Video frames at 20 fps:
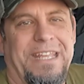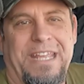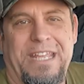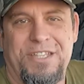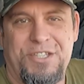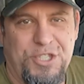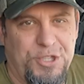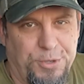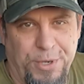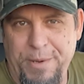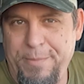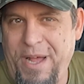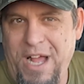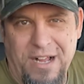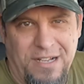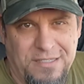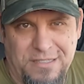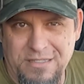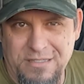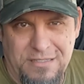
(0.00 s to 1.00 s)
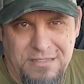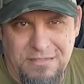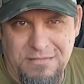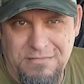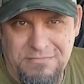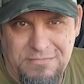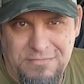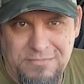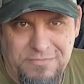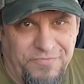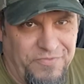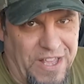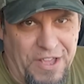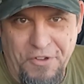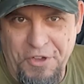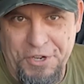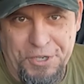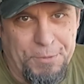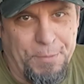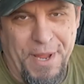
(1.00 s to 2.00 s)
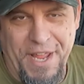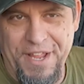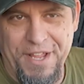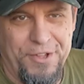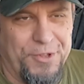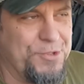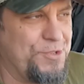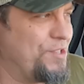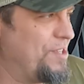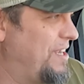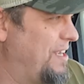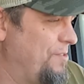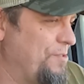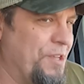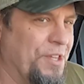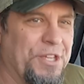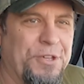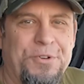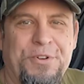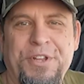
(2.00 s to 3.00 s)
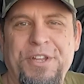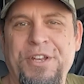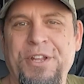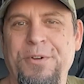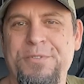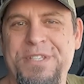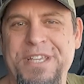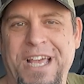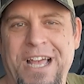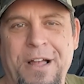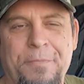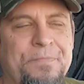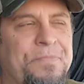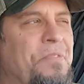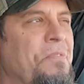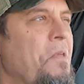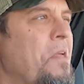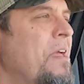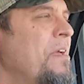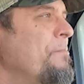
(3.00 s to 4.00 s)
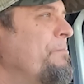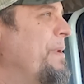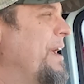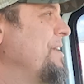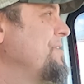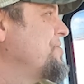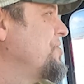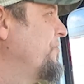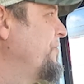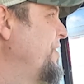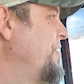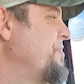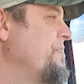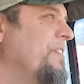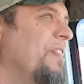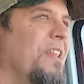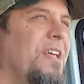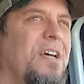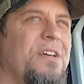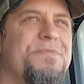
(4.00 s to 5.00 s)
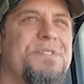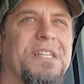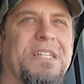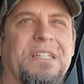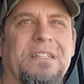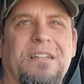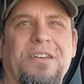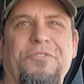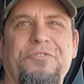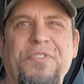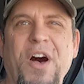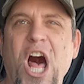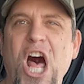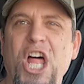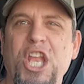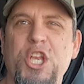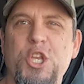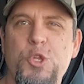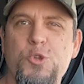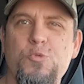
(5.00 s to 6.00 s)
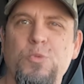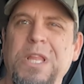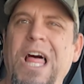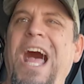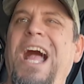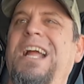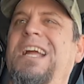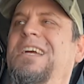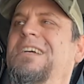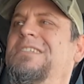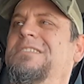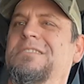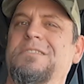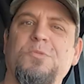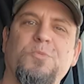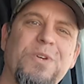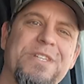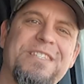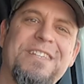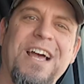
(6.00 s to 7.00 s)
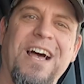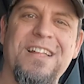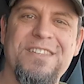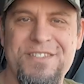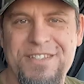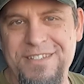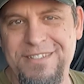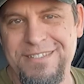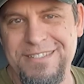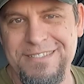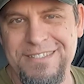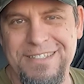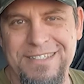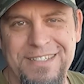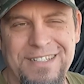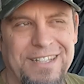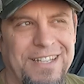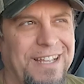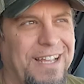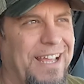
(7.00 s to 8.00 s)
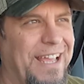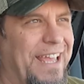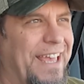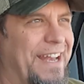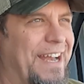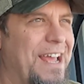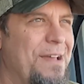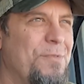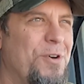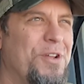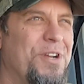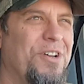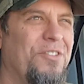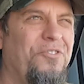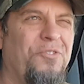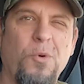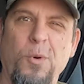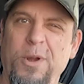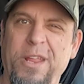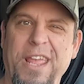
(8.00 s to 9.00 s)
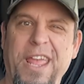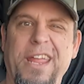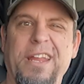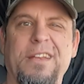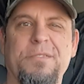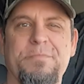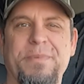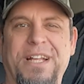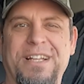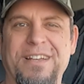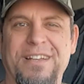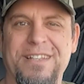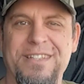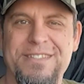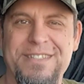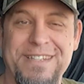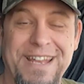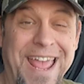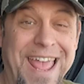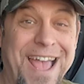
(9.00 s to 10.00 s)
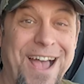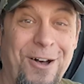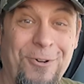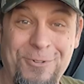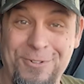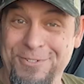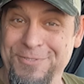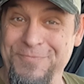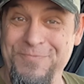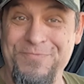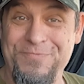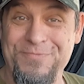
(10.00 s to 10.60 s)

It's three boxes, 500 pounds, unloaded in no time. Bounced over here to the Loves in Fond du Lac, Wisconsin, and I'm on a 48 because now